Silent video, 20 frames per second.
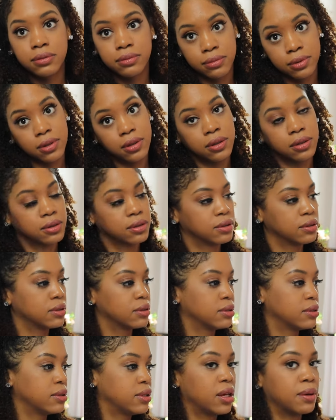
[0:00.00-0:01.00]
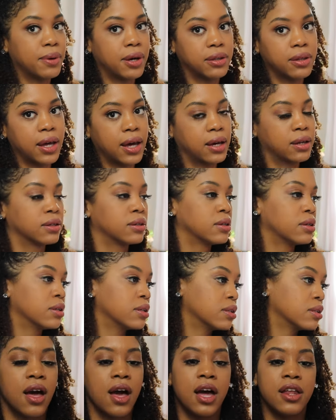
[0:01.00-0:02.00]
Think about that.
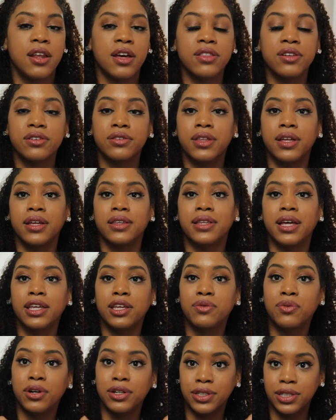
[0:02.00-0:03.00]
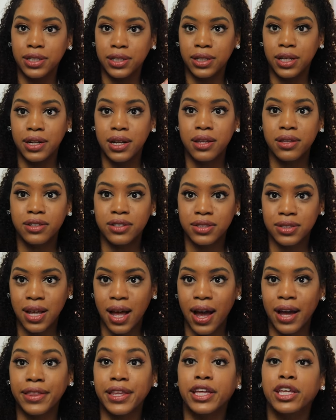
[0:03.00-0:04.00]
Another thing that you are deal another
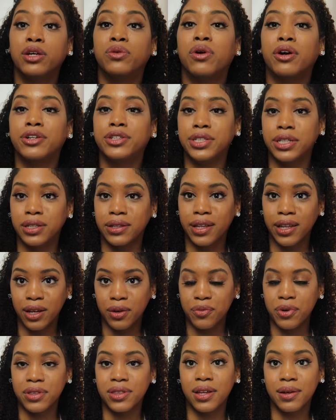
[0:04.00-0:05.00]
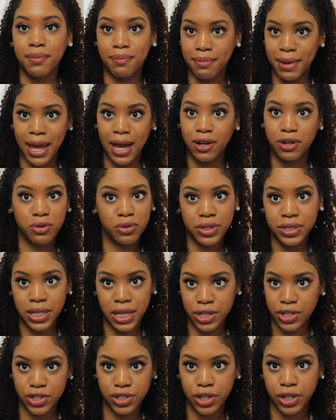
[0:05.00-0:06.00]
sign that you are dealing with a man who is
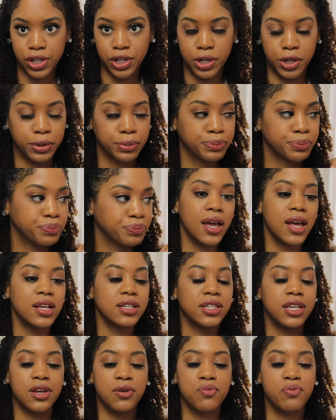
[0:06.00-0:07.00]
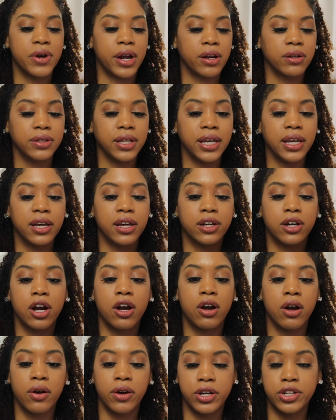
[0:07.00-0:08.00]
insecure is he rarely
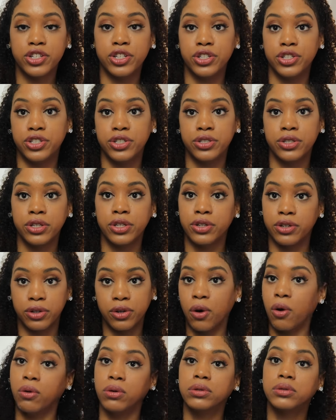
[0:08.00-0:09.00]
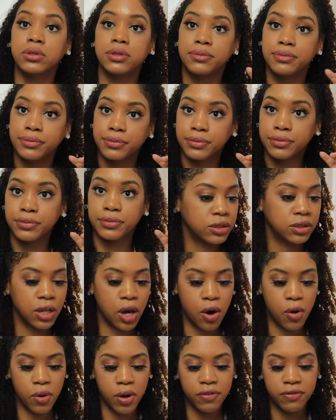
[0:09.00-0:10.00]
encourages your goals.
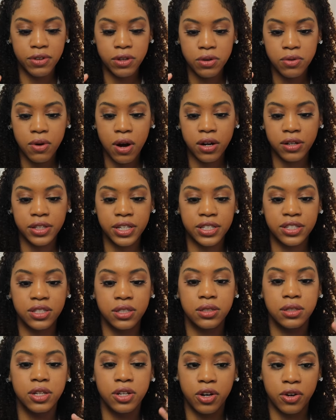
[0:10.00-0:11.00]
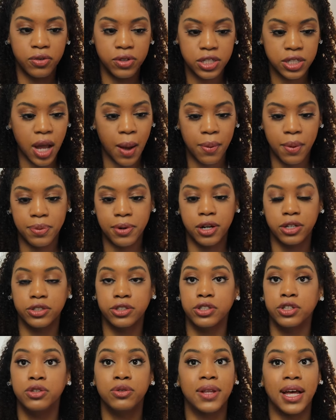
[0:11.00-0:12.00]
So if you are this, you know, this type of
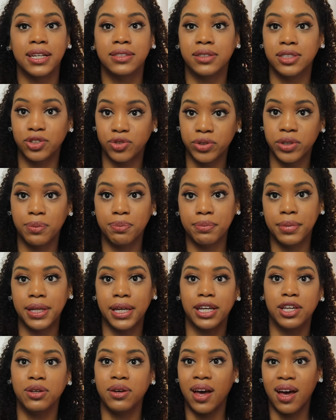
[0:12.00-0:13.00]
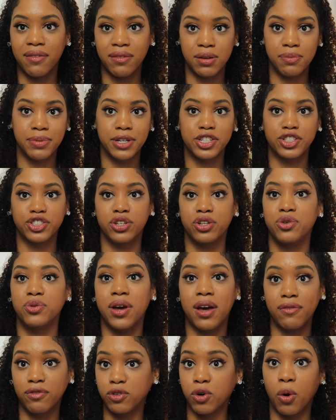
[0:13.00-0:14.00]
person who likes to dream big, you have ambition, you
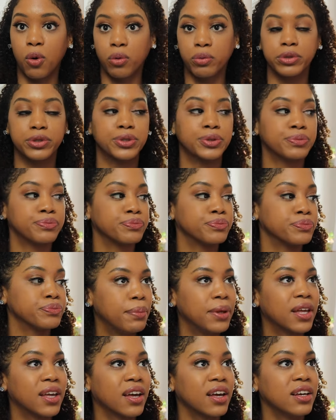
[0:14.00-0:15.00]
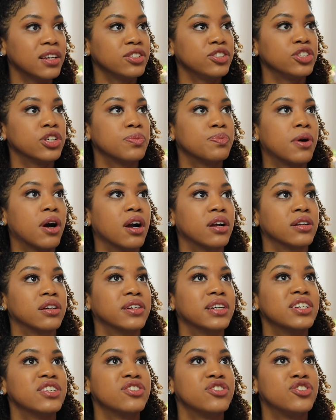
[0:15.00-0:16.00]
have goals, because your partner
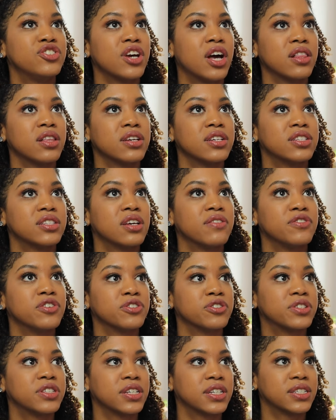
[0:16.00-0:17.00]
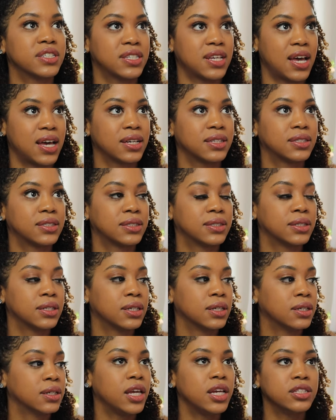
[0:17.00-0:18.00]
is jealous of your success,
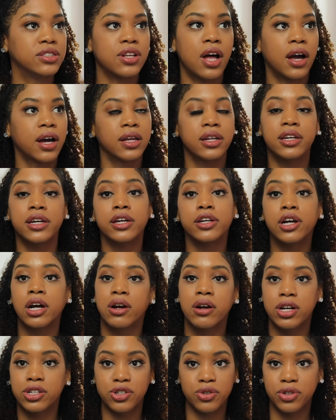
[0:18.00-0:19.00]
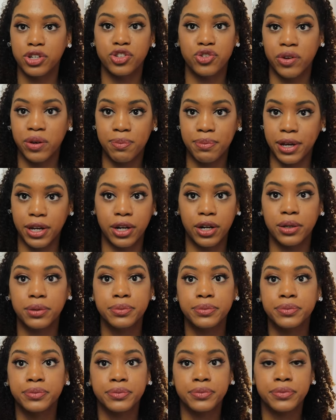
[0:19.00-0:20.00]
he's not going to encourage you to dream
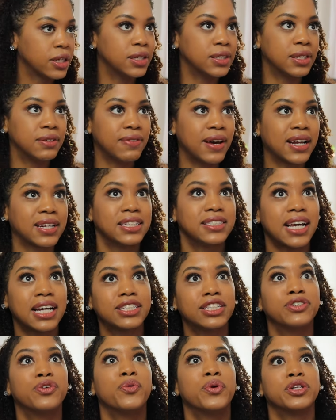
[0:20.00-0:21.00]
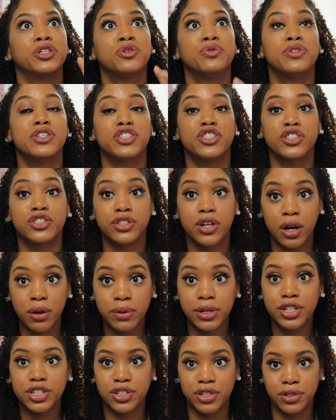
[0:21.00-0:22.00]
bigger. He, in fact, he's actually going to
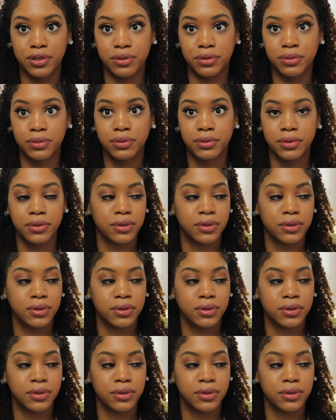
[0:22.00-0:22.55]
discourage you